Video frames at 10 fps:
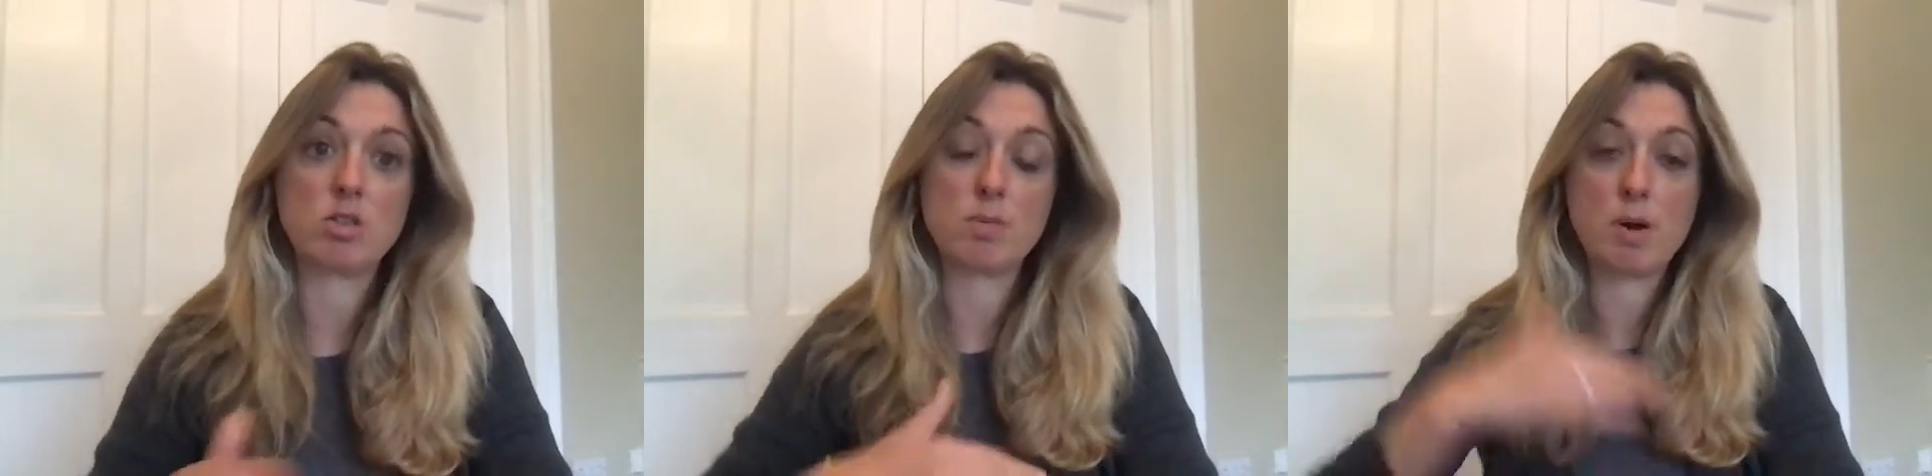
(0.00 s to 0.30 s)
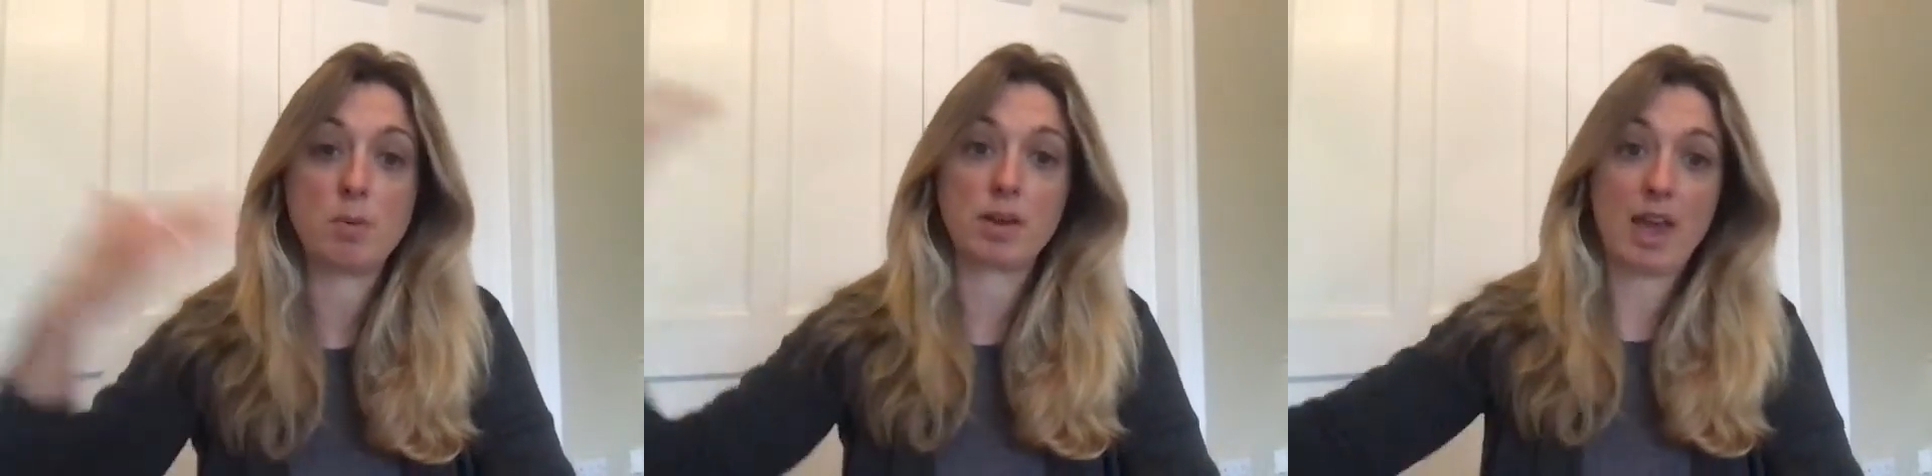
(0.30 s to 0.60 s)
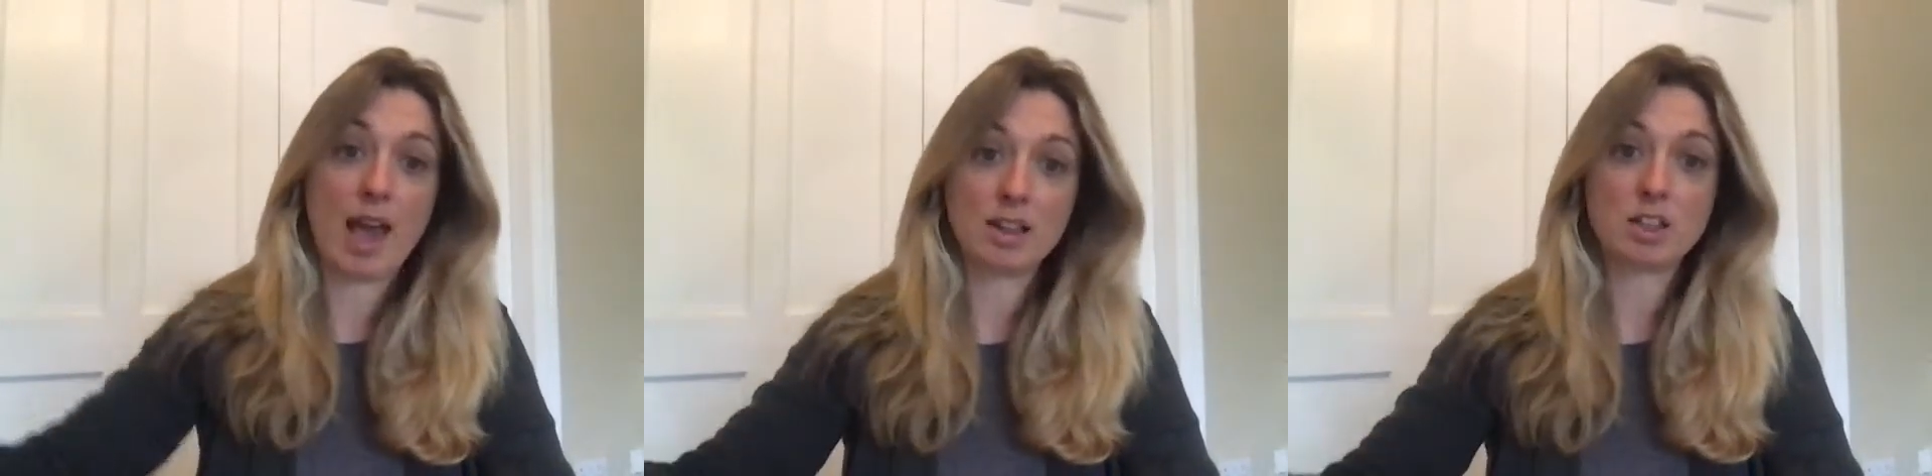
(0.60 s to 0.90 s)
the public
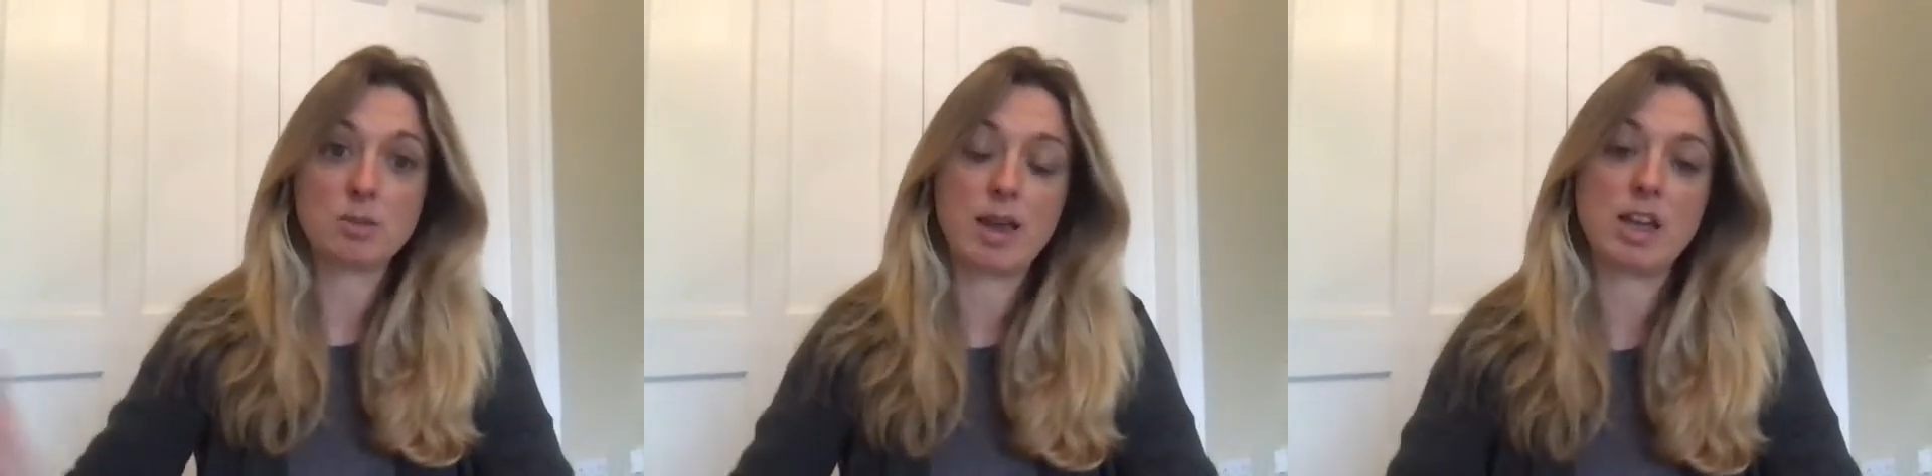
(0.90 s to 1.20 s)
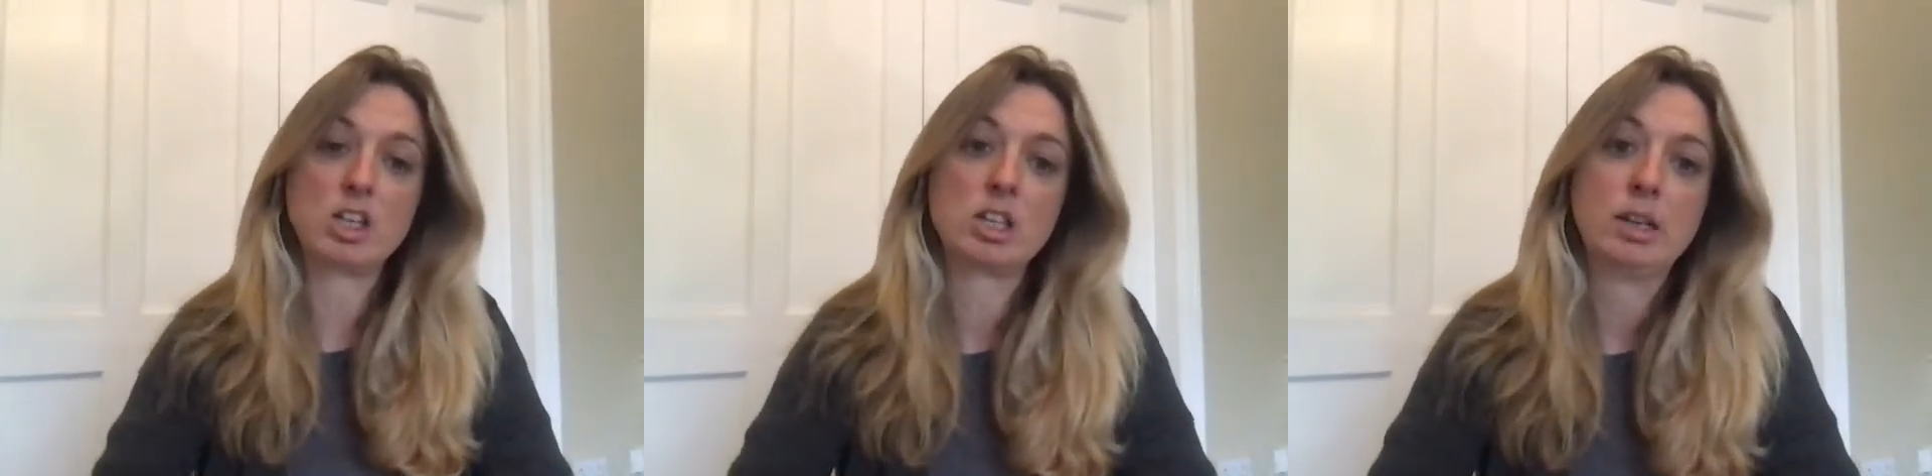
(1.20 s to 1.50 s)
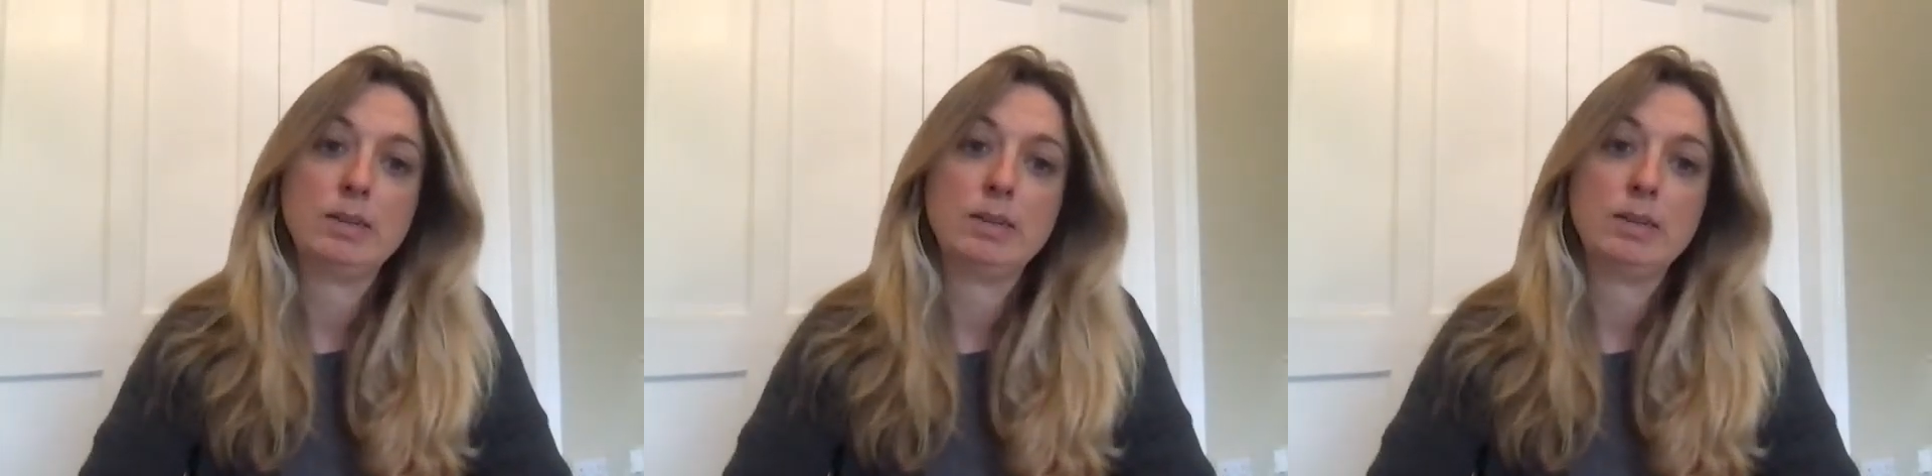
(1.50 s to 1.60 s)
health debate,